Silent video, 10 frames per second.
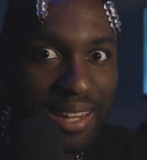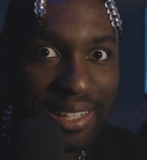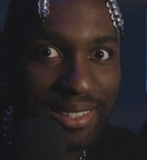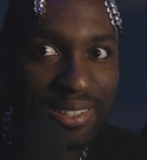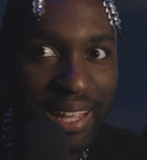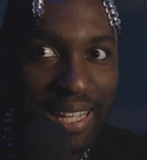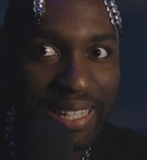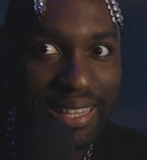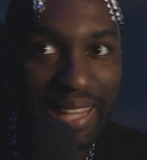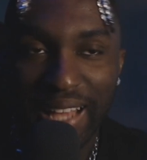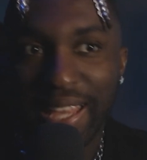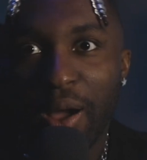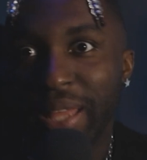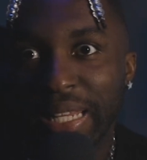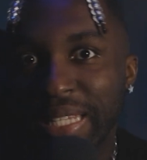Endless. Like, that's
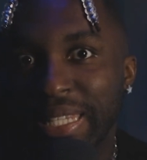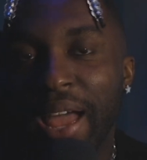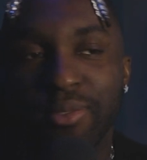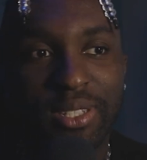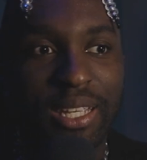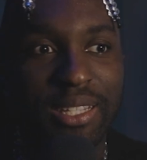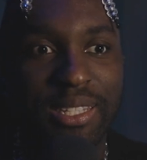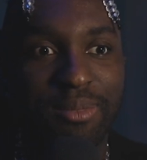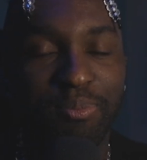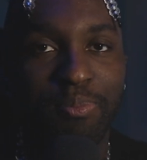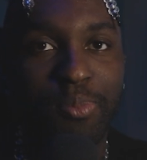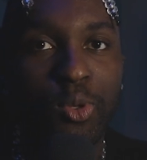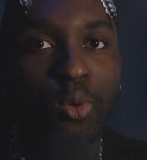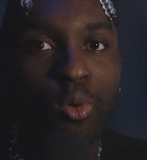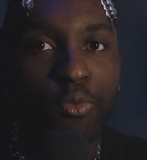how Endless sounds. It's
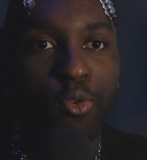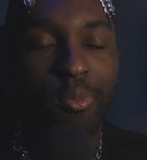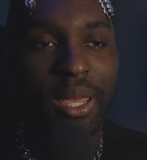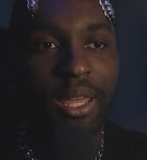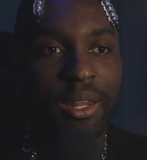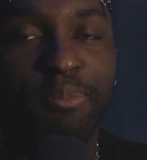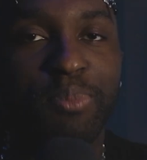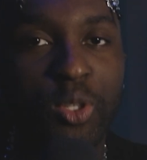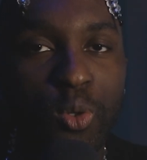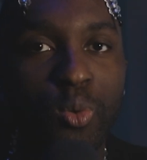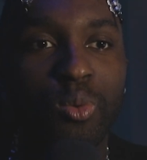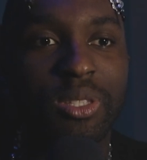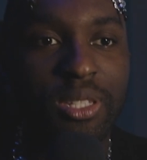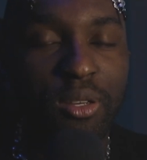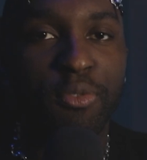beautiful, man,
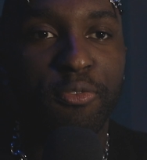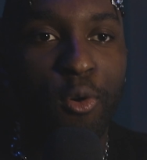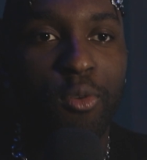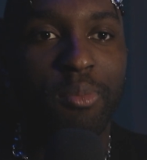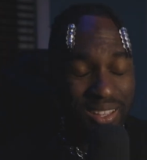beautiful.